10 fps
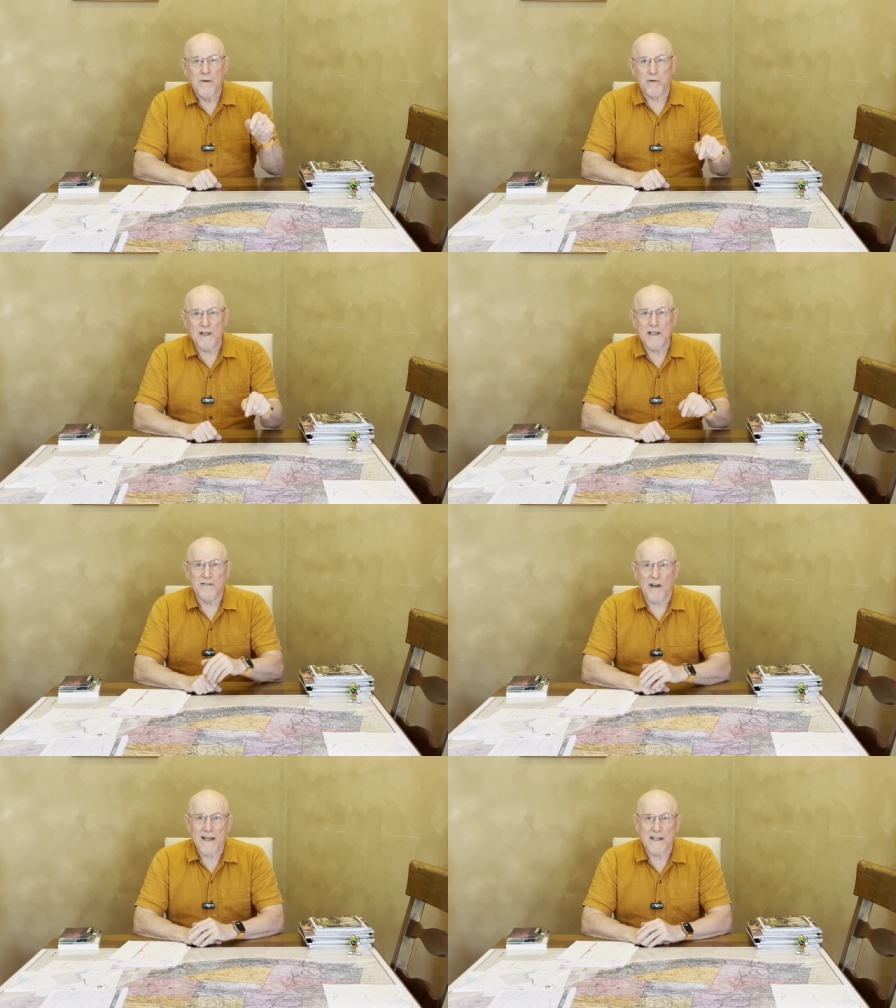
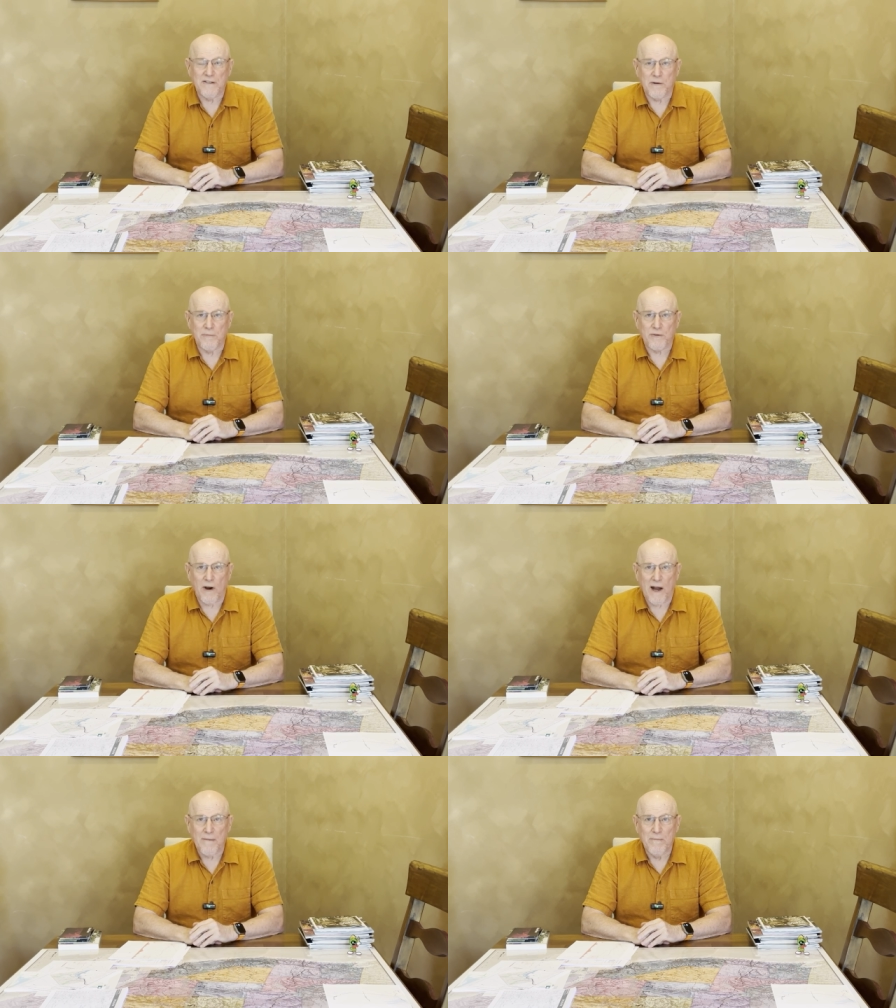please like and
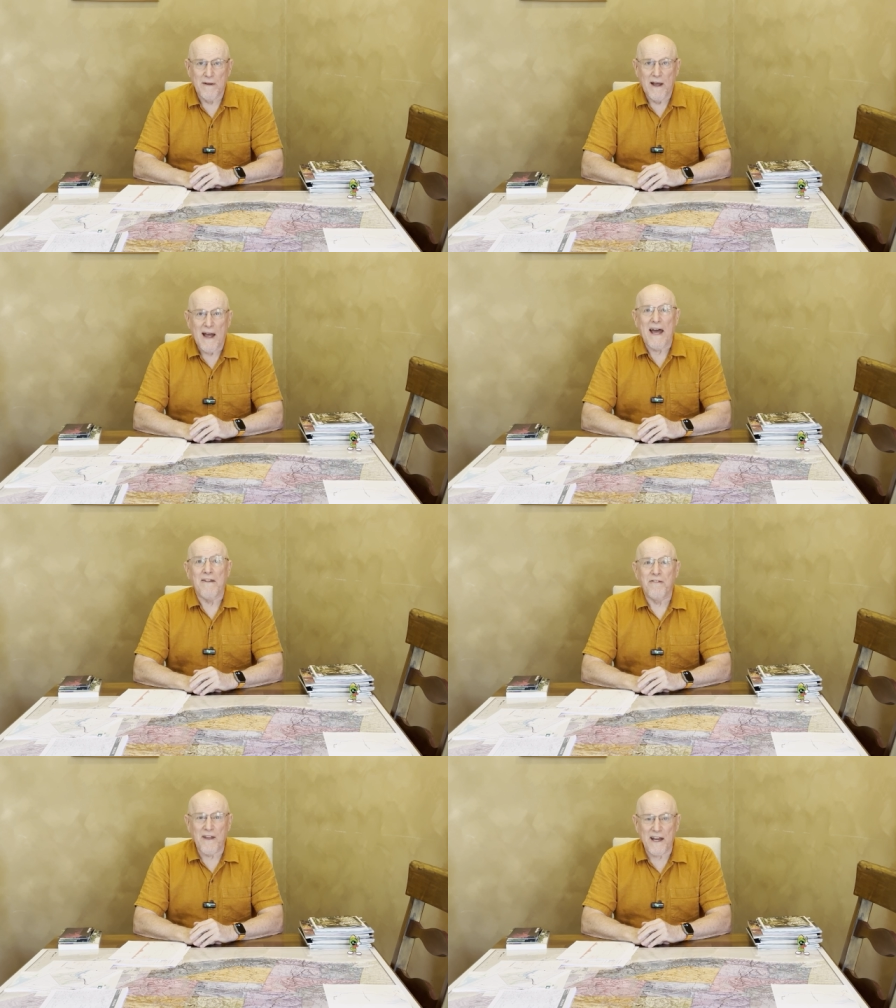subscribe.
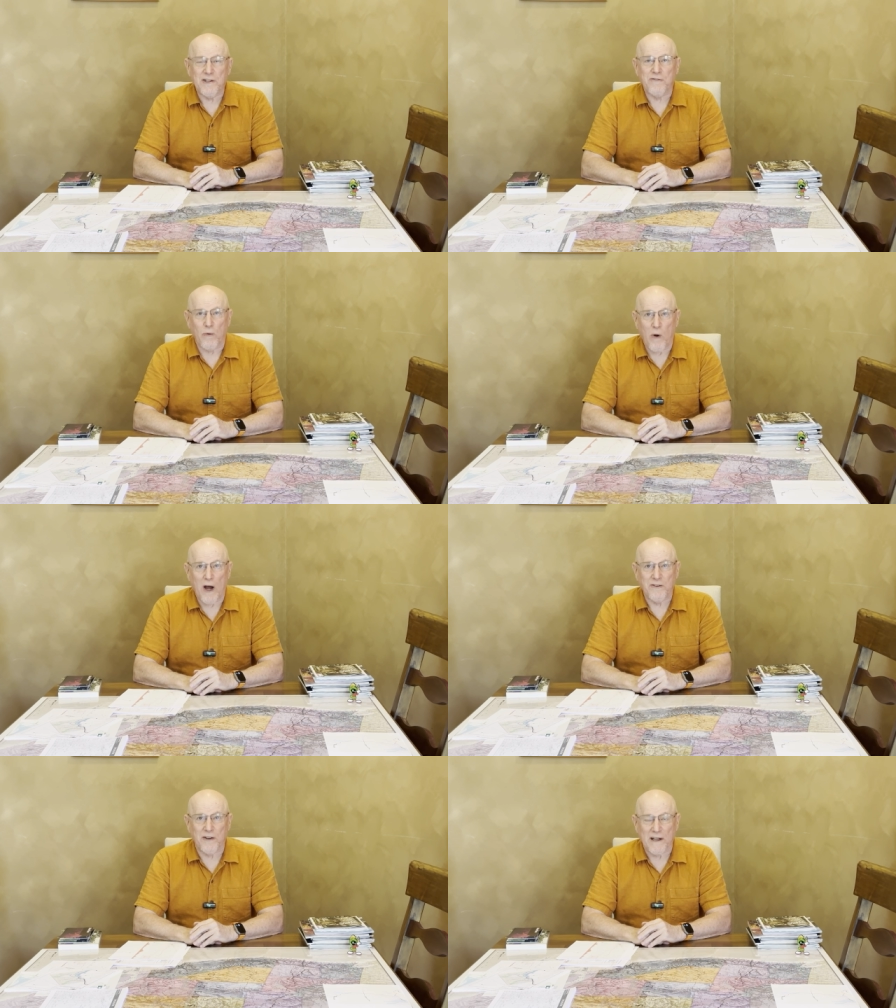And thanks for
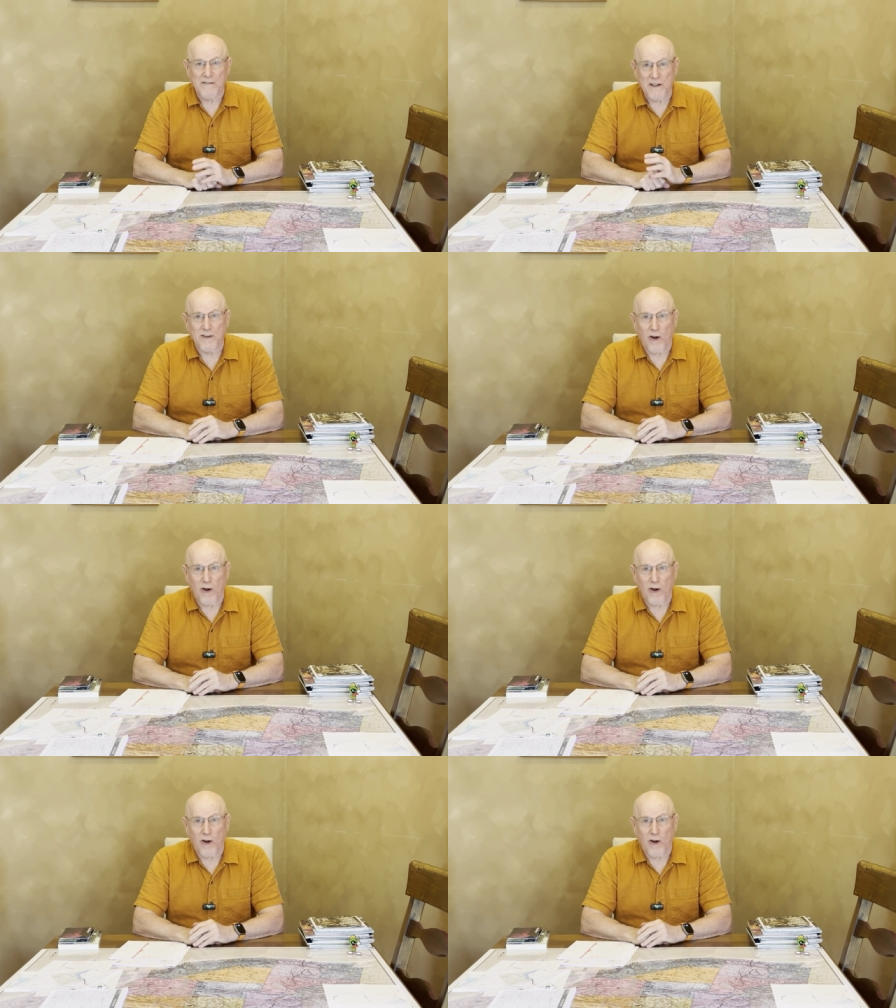watching this